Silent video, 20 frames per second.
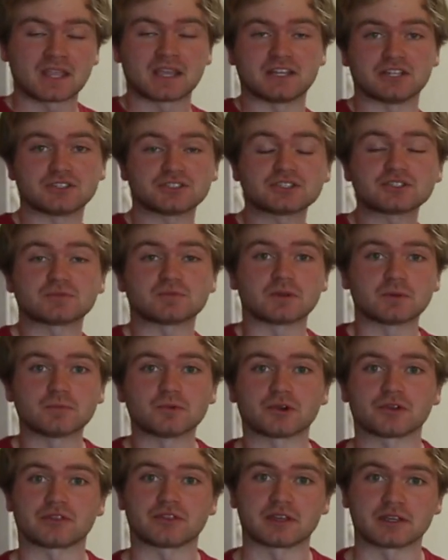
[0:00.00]
here's just one
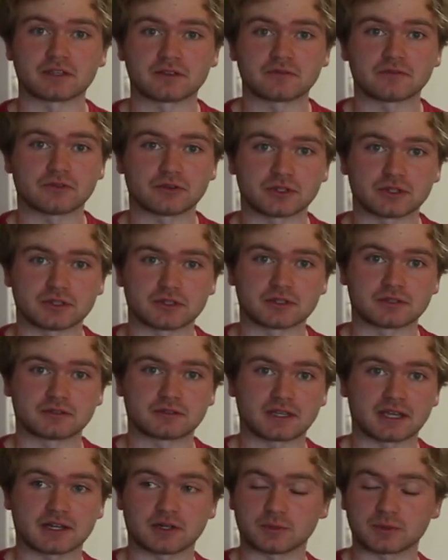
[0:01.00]
more thing for you to
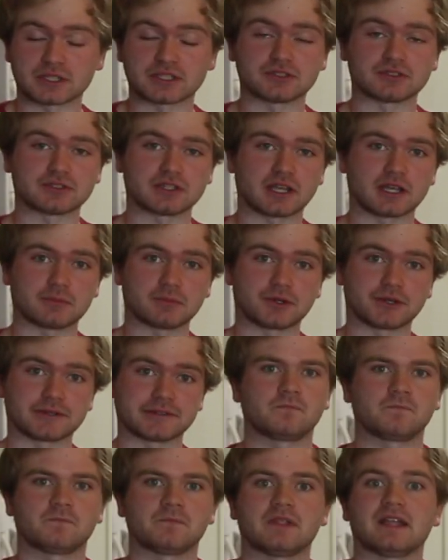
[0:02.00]
kind of waste your time on.
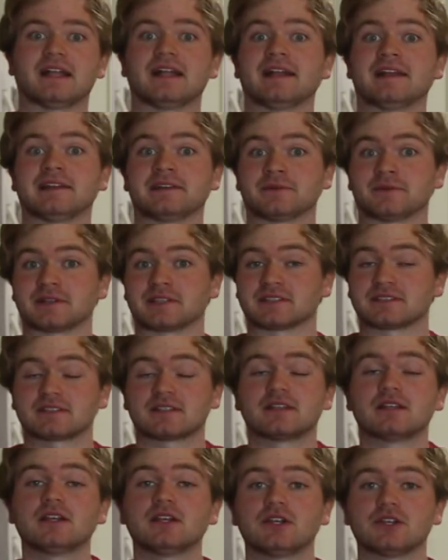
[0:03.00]
Anyways,
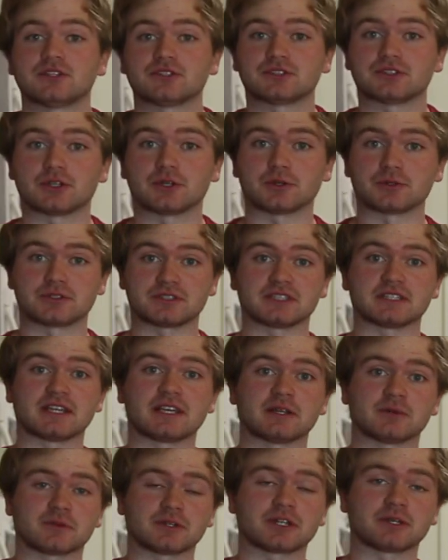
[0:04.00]
so
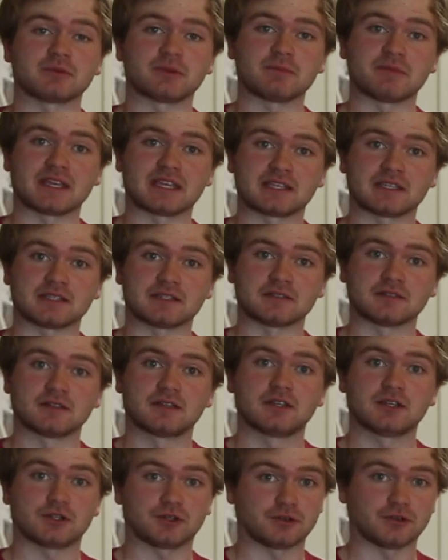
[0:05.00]
today we're going to be making
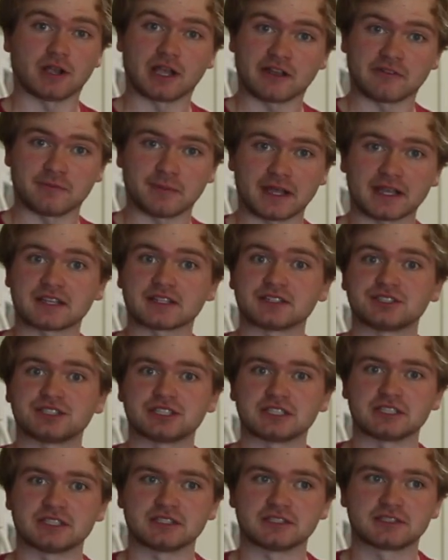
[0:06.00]
Kraft mac and
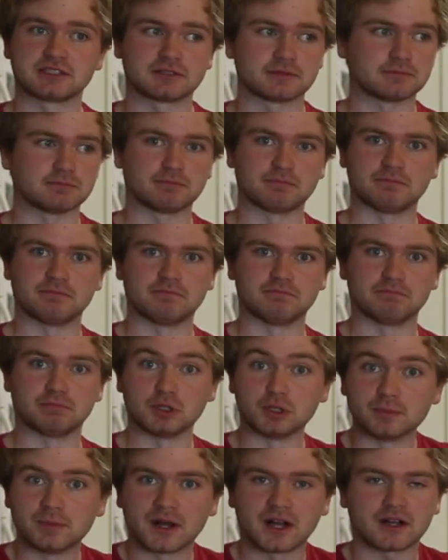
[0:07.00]
cheese,
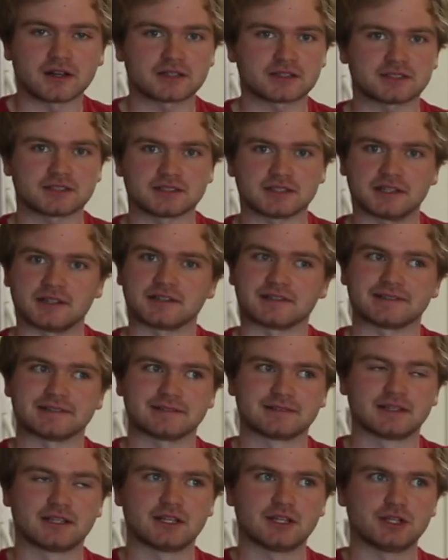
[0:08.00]
blue box,
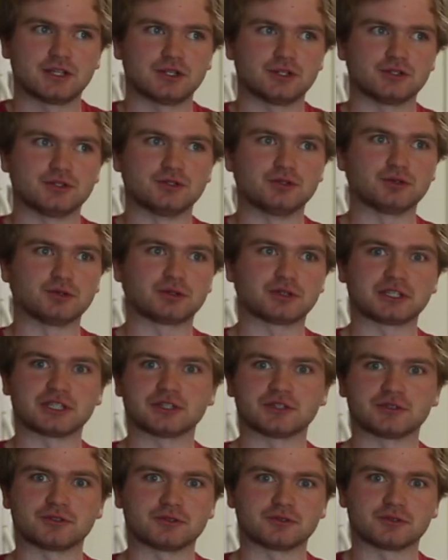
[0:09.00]

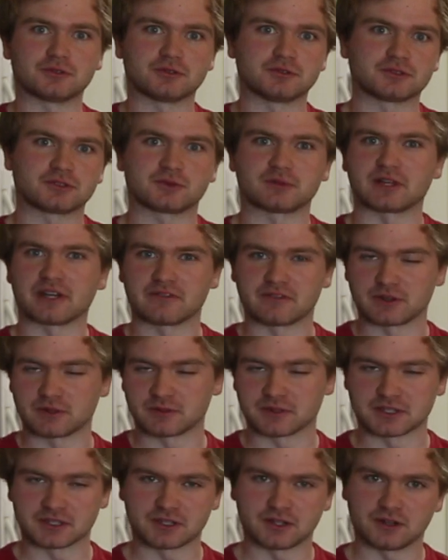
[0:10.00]
nuclear noodles, whatever you
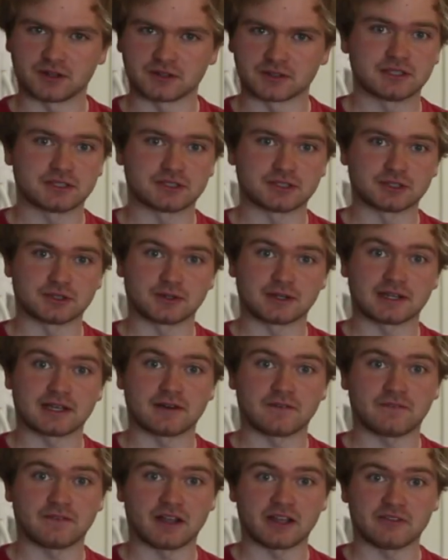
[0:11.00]
want to call it. So I got a
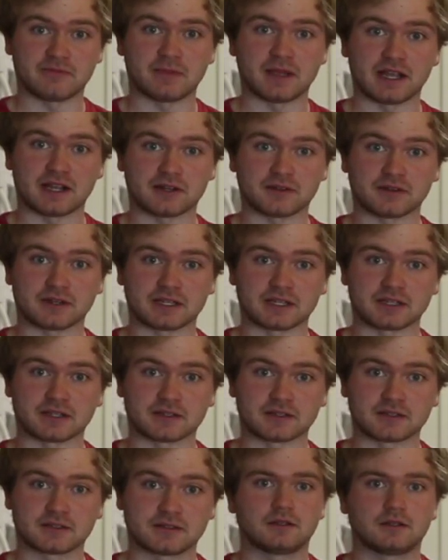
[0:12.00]
5-pack right
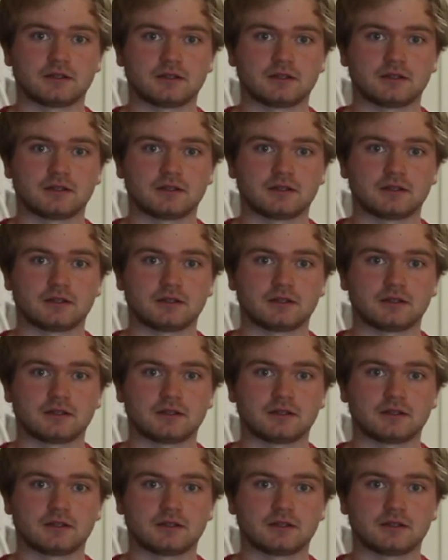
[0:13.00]
here.